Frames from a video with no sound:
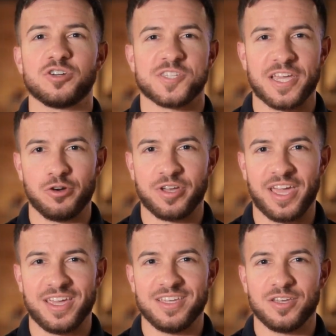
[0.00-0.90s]
looks
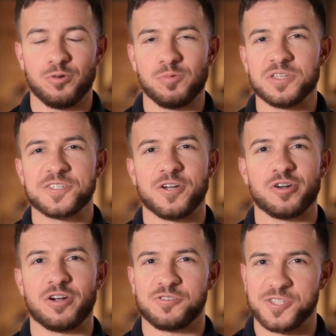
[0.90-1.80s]
a-okay, we'll
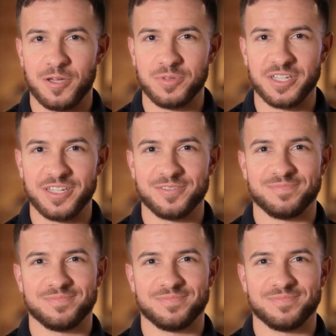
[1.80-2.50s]
start our assembly.